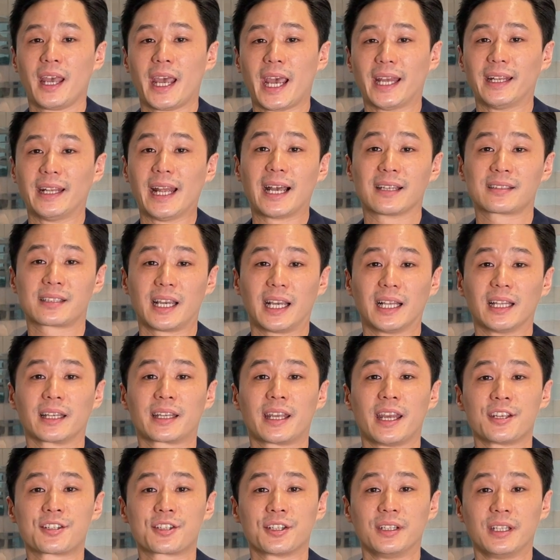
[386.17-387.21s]
and asset
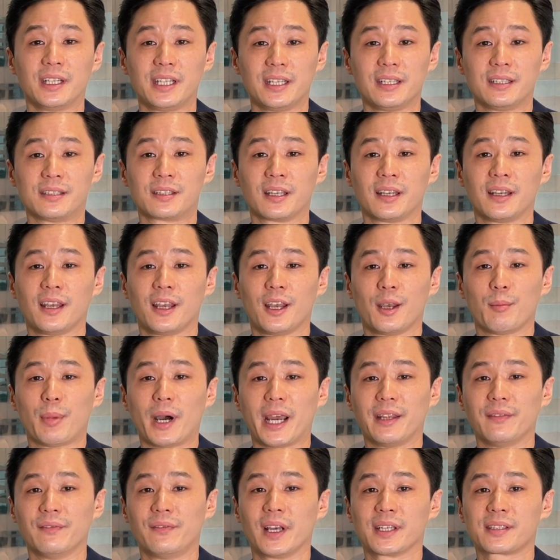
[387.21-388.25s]
allocation needs
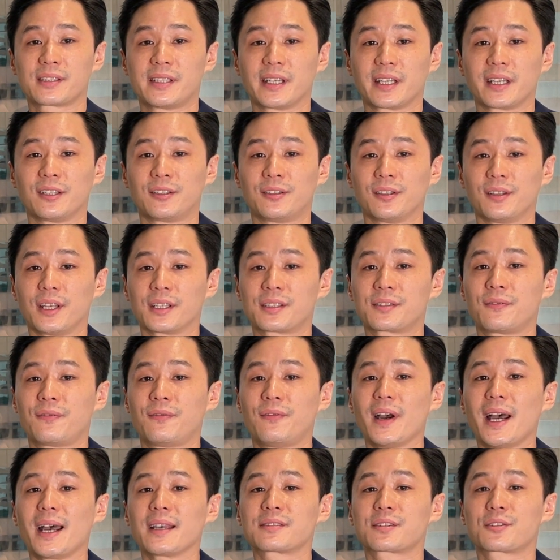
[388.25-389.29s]
by investing into this
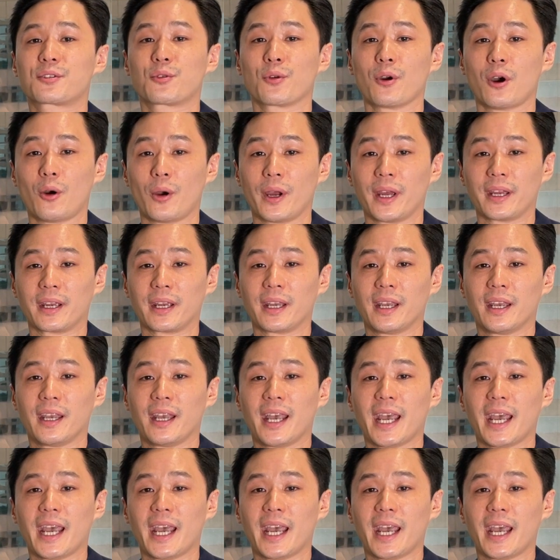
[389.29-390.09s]
fast-growing